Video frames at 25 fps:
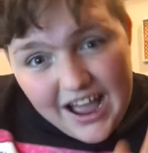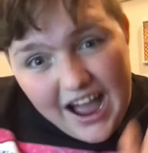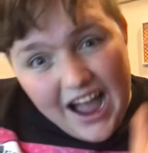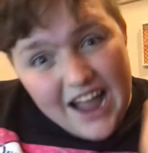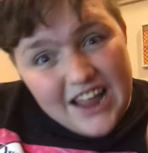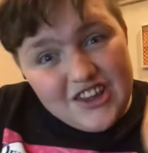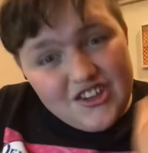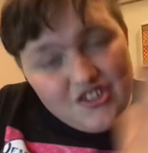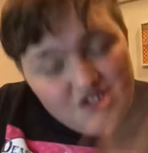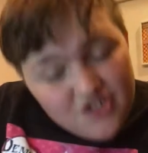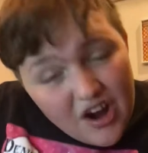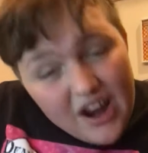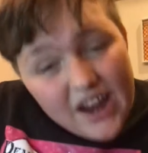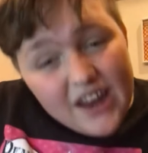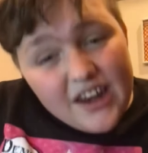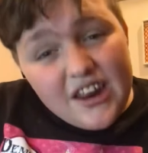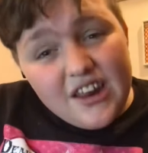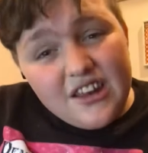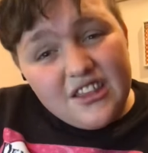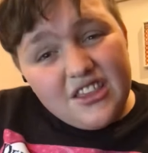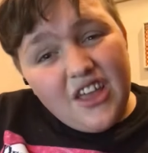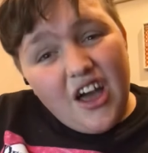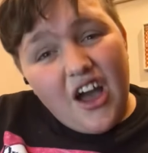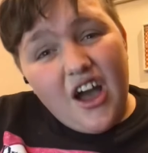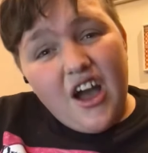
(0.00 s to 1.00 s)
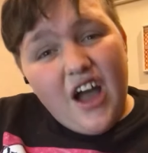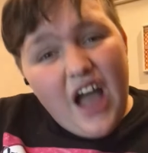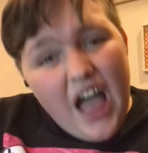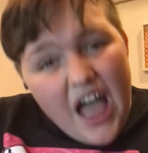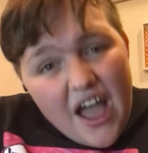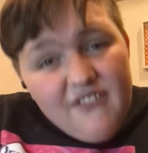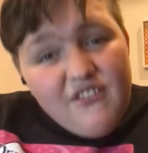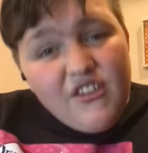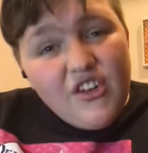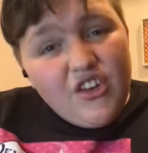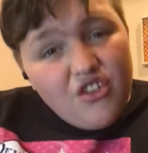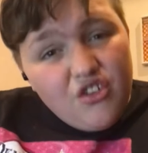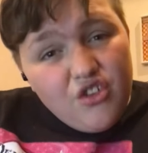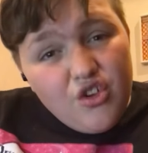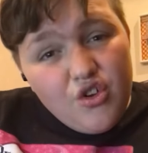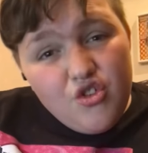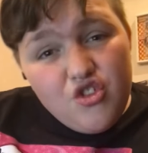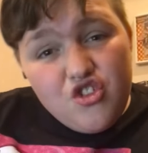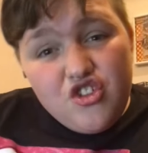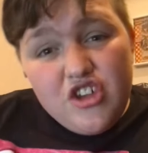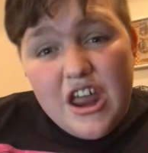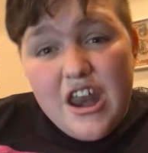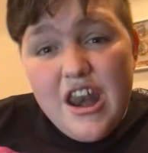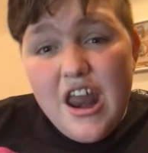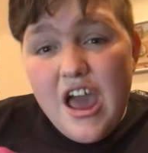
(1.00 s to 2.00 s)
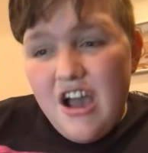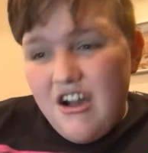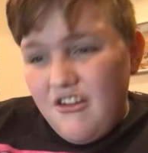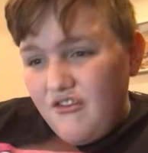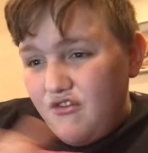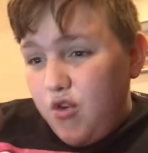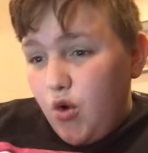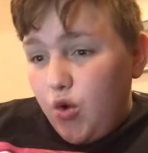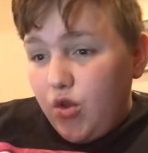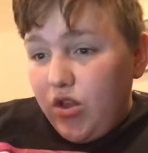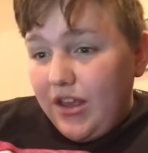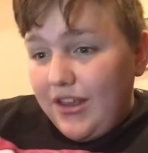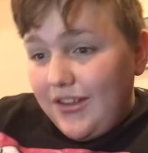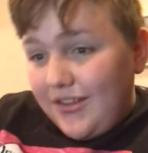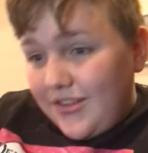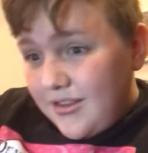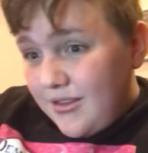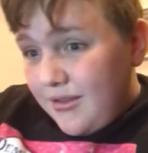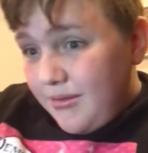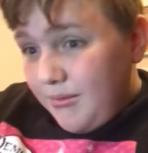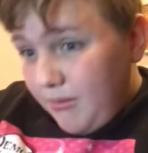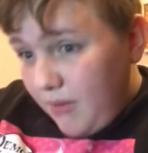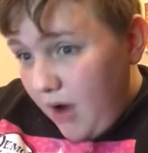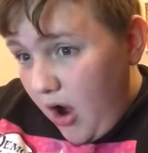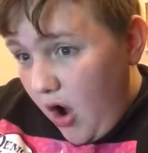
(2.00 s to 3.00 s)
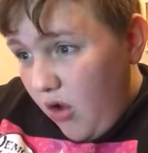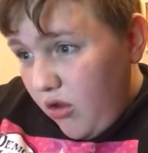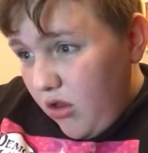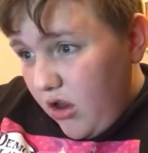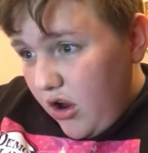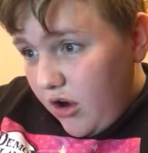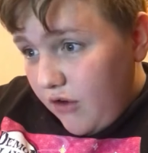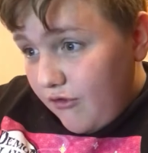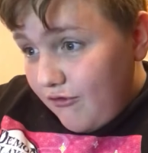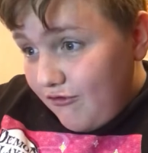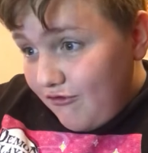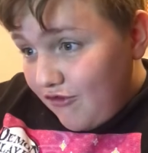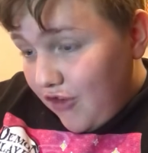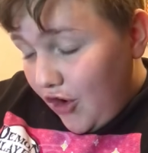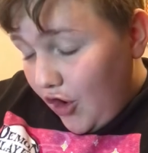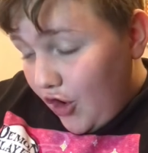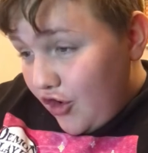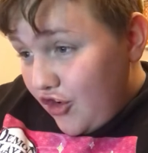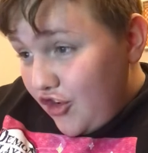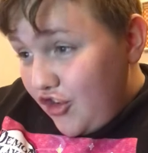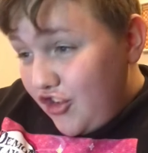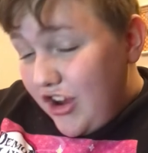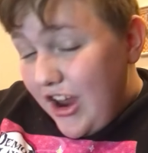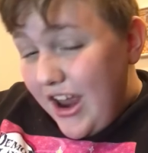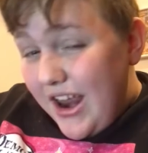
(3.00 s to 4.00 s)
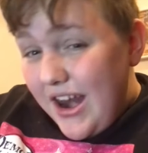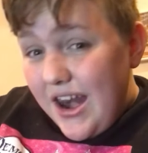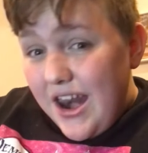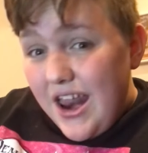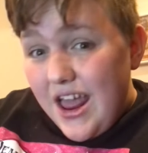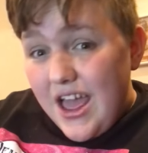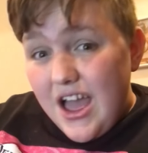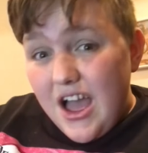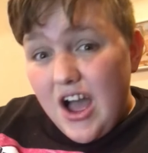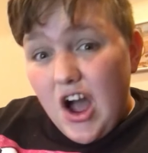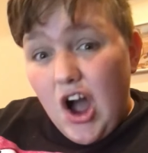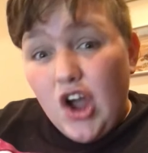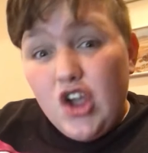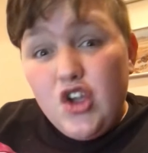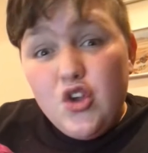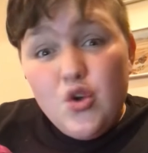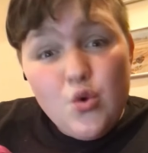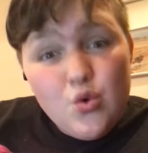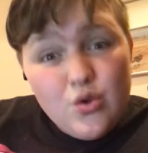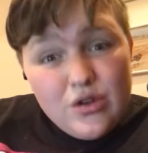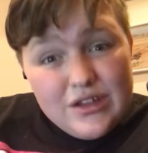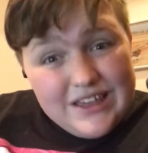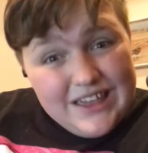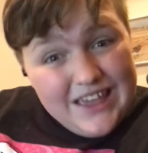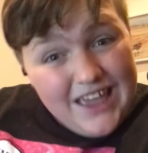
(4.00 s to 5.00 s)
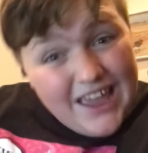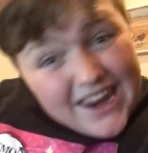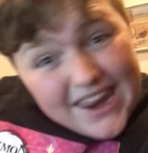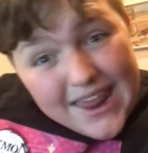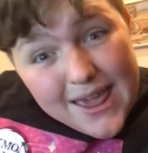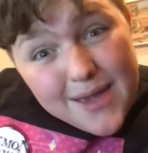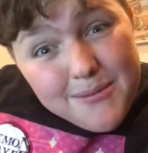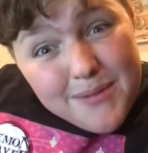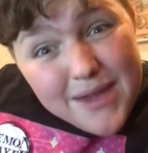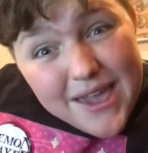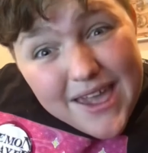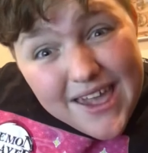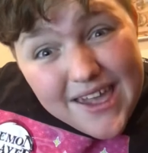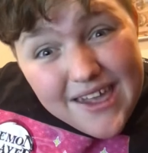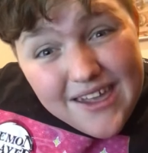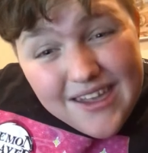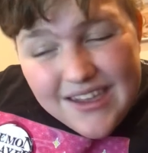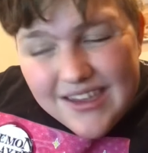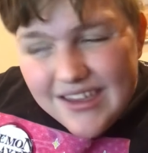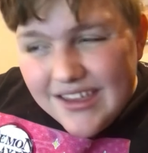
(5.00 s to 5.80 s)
I traded the evolution for the smaller version? Are you kidding me?